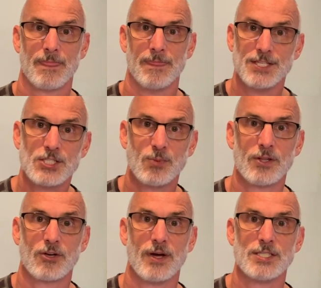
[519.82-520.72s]
This is where
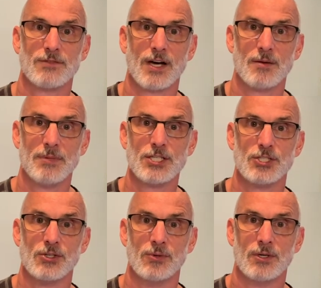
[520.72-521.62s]
the grace of God meets
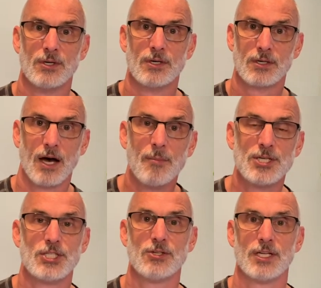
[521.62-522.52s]
you. Come
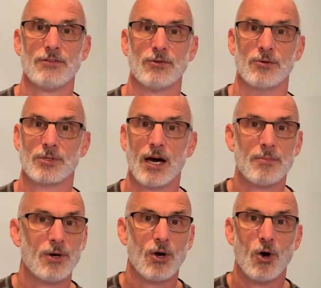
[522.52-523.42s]
into your living room.
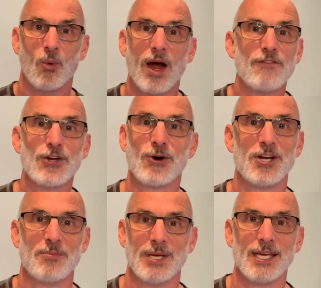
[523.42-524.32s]
Come wherever you're going
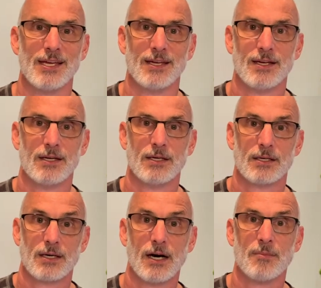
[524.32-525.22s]
to be.
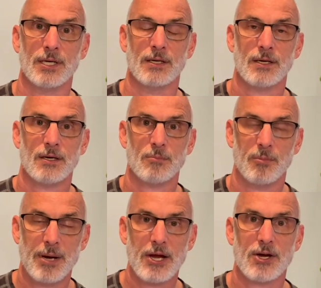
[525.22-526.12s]
Come and
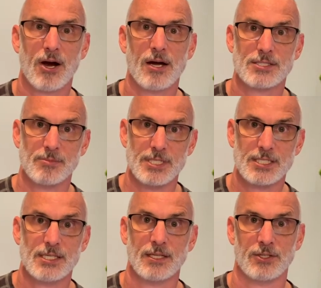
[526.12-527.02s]
prepare your hearts to be
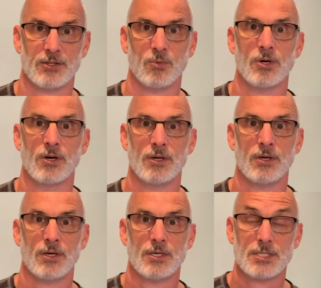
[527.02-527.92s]
still under the word.
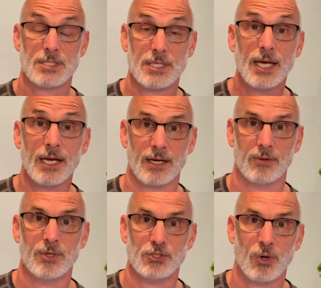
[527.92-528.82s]
Sing
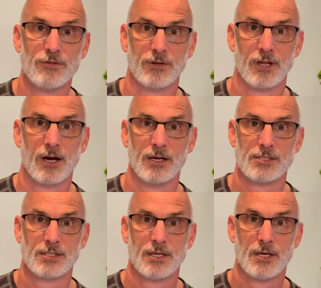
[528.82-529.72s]
with joyful
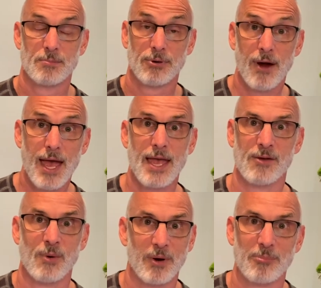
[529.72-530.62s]
hearts. Pray
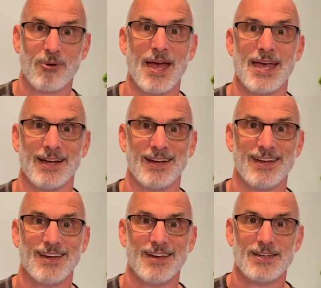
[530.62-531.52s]
when we're praying
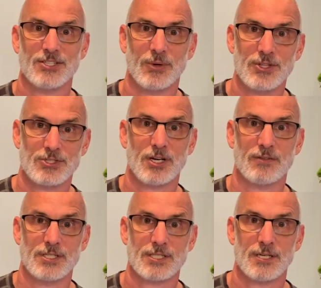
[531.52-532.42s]
during the
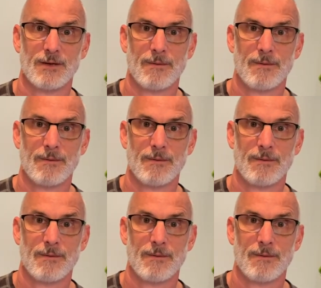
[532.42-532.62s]
service.